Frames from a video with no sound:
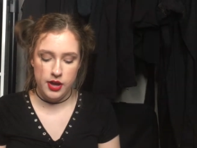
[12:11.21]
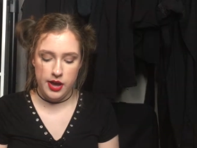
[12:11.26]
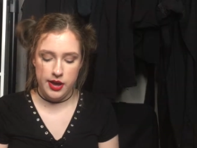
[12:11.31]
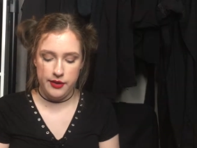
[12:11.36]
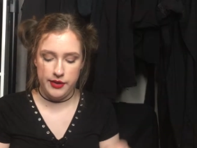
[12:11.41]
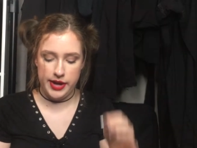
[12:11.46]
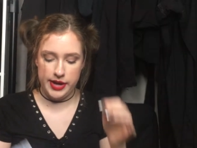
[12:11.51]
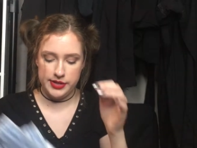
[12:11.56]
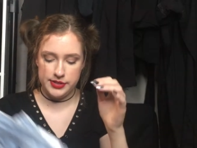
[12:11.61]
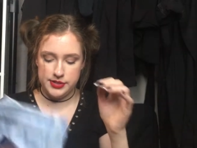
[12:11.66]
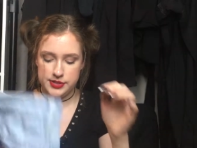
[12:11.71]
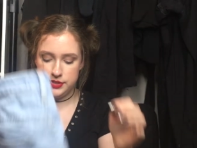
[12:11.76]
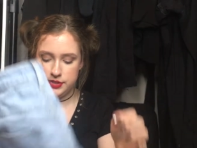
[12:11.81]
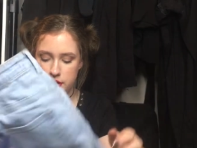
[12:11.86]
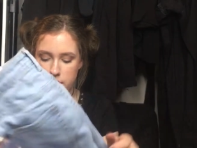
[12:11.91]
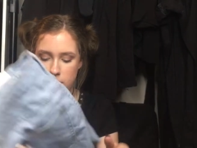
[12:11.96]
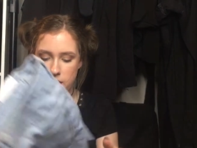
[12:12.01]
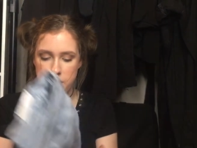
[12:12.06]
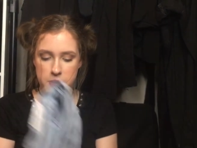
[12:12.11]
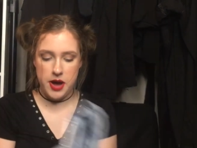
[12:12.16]
Okay,
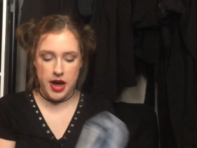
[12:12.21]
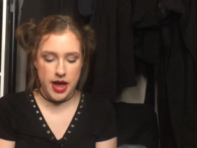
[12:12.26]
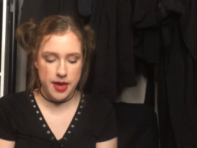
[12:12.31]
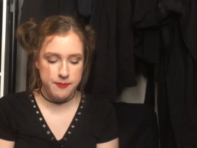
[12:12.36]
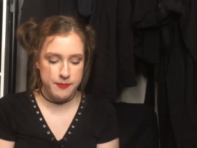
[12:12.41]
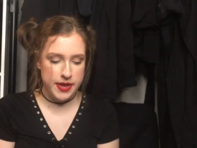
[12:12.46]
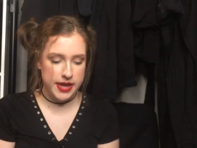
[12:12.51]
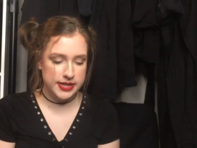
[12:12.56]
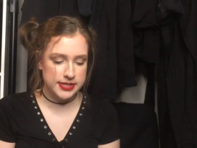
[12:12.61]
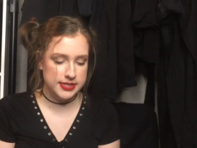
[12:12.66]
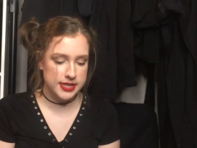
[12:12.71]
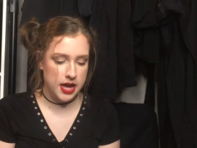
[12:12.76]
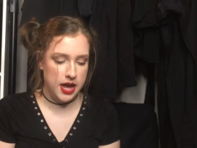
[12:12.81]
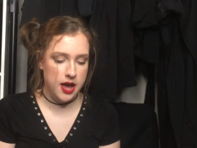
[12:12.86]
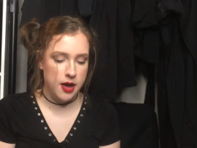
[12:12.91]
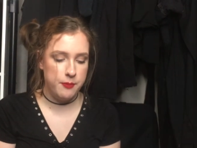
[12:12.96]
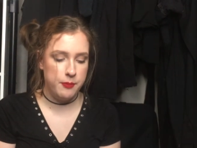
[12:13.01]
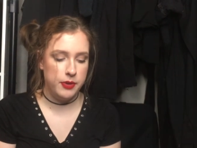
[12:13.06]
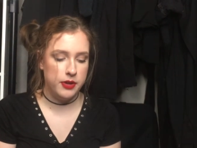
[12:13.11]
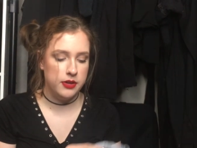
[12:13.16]
so I picked
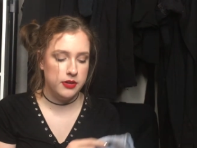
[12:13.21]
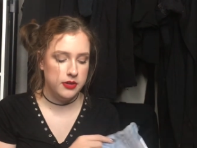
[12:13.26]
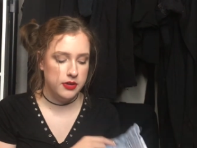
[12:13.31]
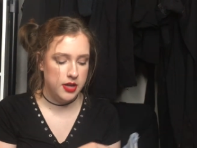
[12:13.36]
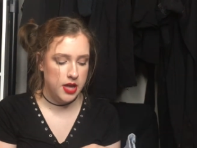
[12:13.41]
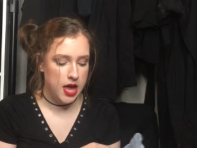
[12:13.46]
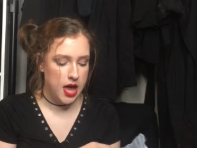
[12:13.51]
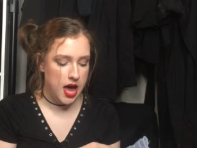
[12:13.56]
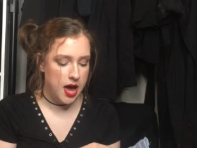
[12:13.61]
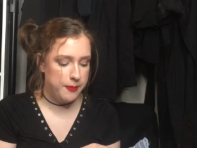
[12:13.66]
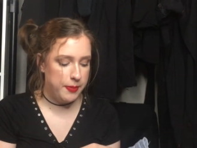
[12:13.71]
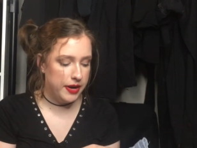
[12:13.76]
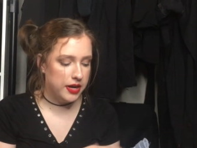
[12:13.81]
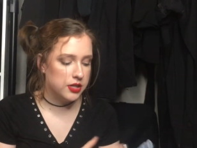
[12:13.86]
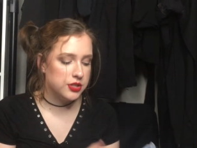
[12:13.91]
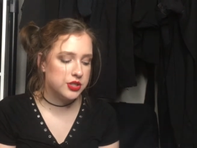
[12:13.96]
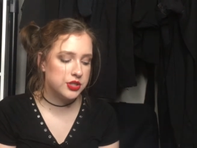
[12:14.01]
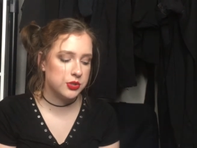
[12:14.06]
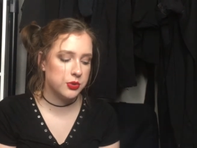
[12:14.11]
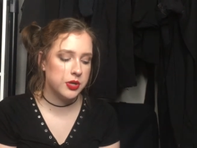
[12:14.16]
up a pair
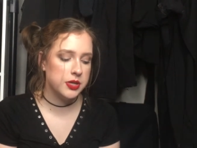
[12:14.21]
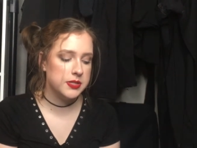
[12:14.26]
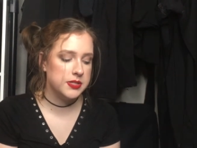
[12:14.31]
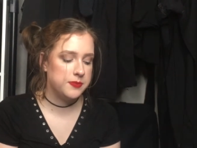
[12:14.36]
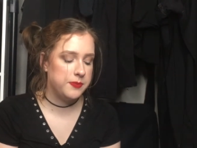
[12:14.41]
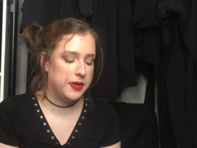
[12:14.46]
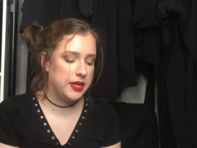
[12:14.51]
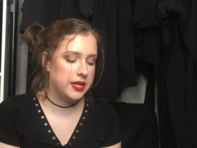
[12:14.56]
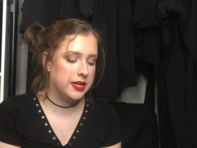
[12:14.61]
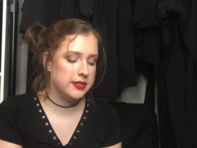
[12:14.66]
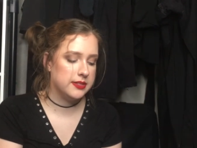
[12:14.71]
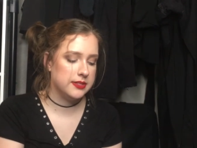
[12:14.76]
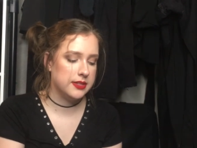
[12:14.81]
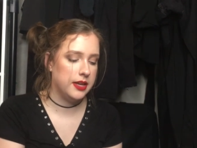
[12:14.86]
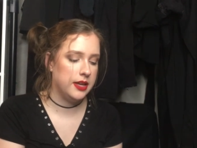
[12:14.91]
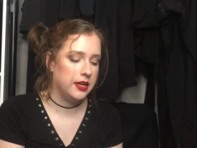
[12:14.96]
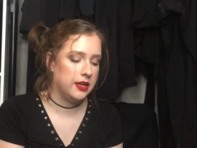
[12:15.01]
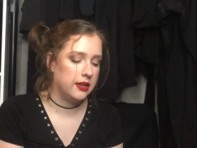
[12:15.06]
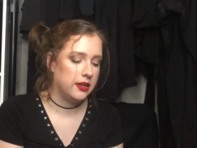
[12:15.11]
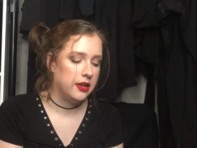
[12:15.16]
of shorts because
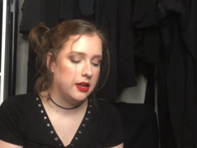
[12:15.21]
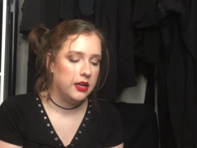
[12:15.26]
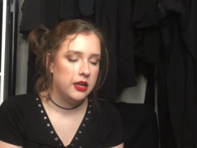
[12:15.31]
like